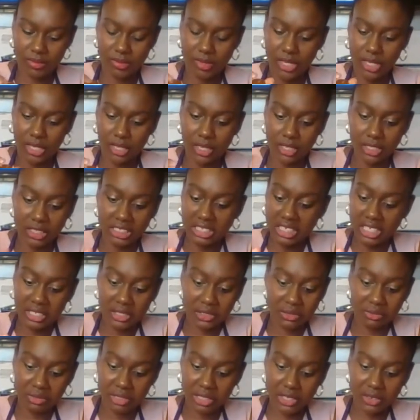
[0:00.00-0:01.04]
it honestly tastes
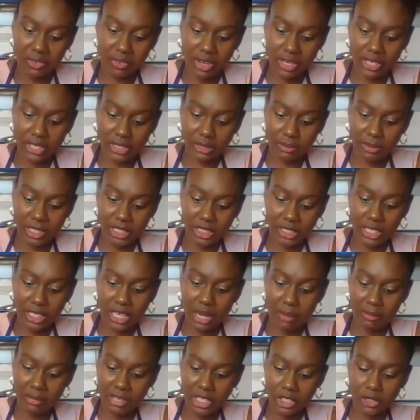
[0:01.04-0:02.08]
really great, especially in
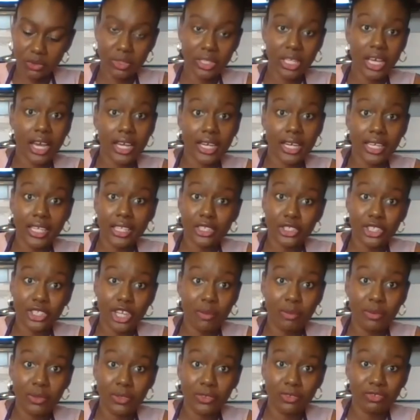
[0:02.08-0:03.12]
combination with the honey and the
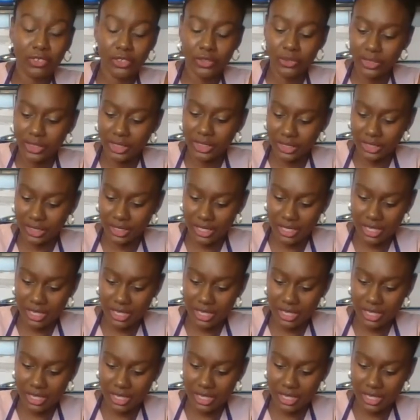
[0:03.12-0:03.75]
tropical fruits.